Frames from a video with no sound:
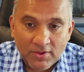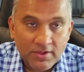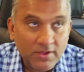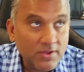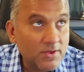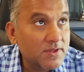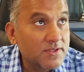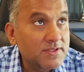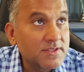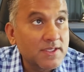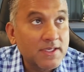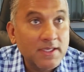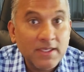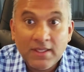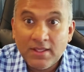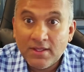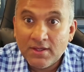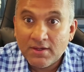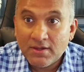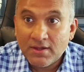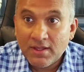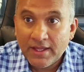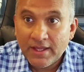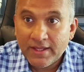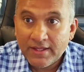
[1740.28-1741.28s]
you're sitting
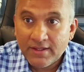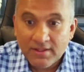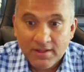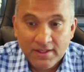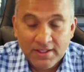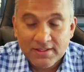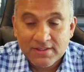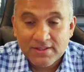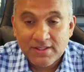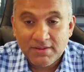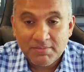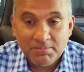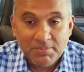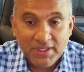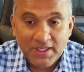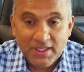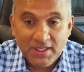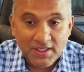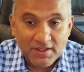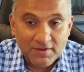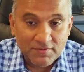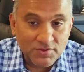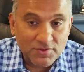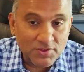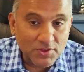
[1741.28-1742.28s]
here, like, let's say
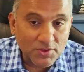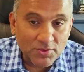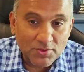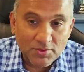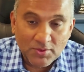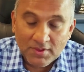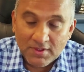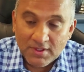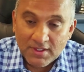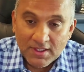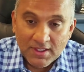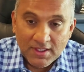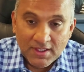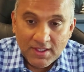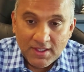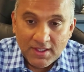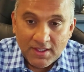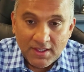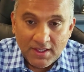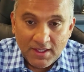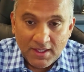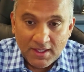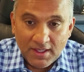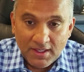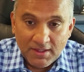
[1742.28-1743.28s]
beginning of June,
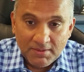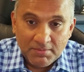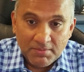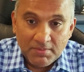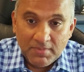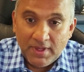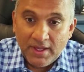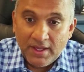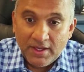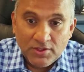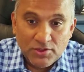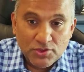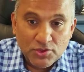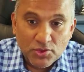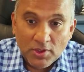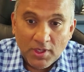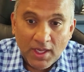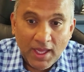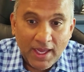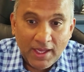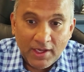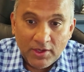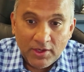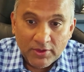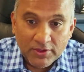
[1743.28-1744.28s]
and
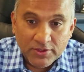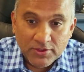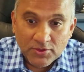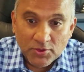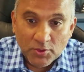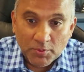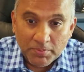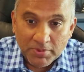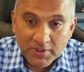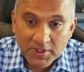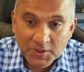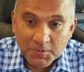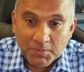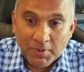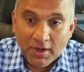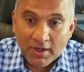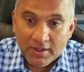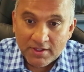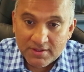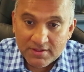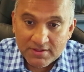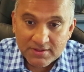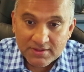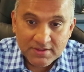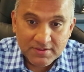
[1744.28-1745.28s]
July looks super
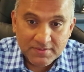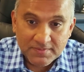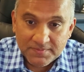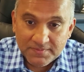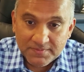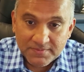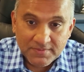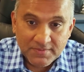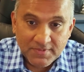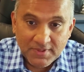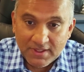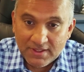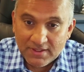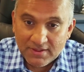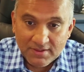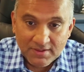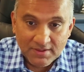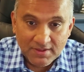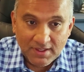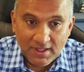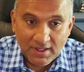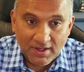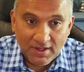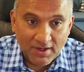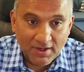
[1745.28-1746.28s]
sparse, right?
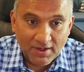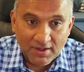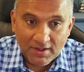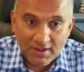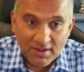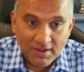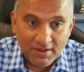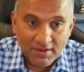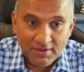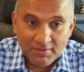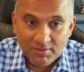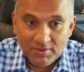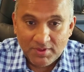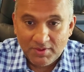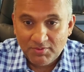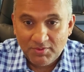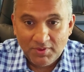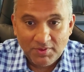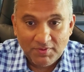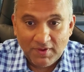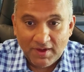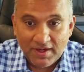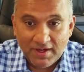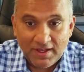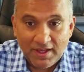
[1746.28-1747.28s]
We've
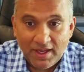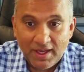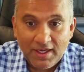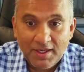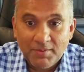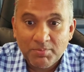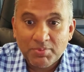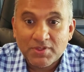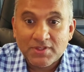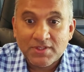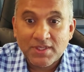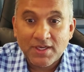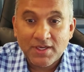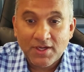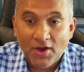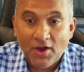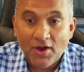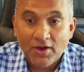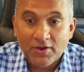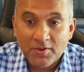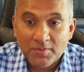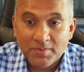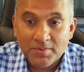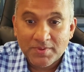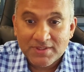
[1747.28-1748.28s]
got 80%
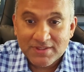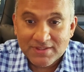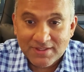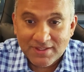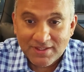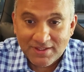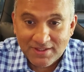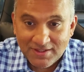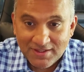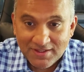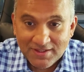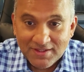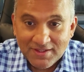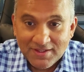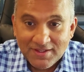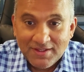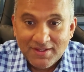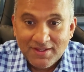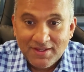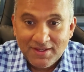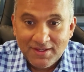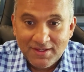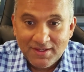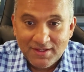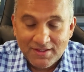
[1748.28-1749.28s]
occupancy,
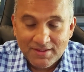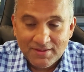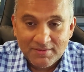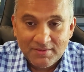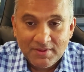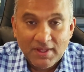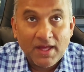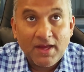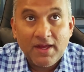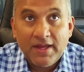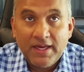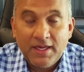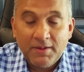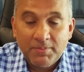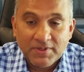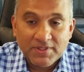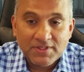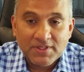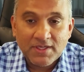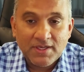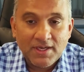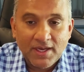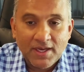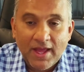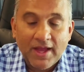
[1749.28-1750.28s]
not
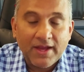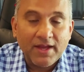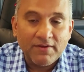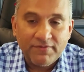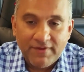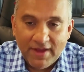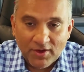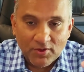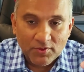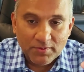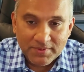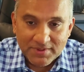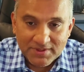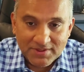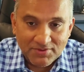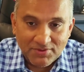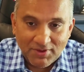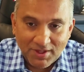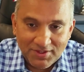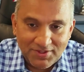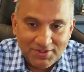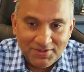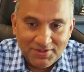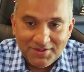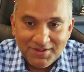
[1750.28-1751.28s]
80% lack of occupancy,
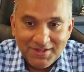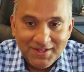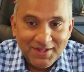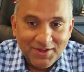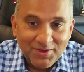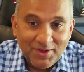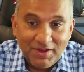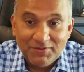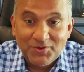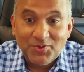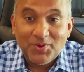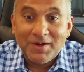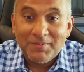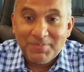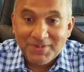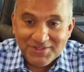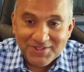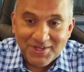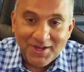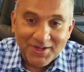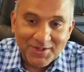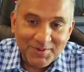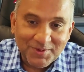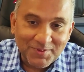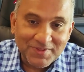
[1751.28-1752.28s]
rather. We have 20%
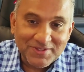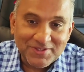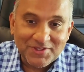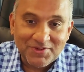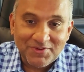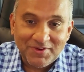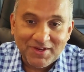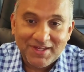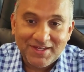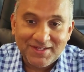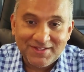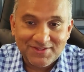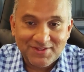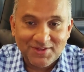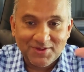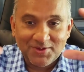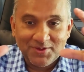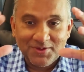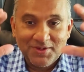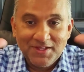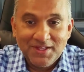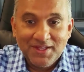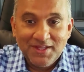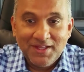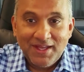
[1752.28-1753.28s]
occupancy rate. So
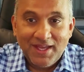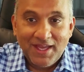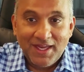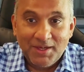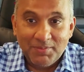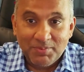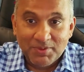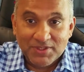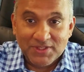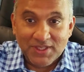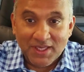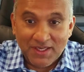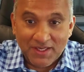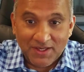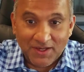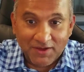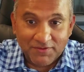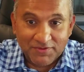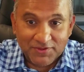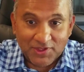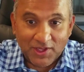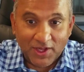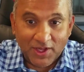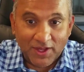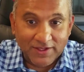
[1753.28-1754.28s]
80% of
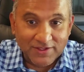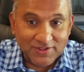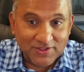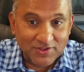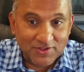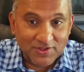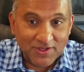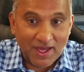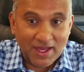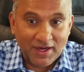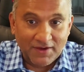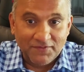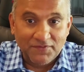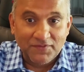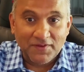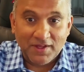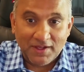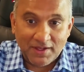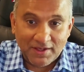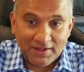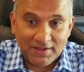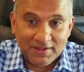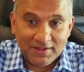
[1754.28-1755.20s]
slots are not filled.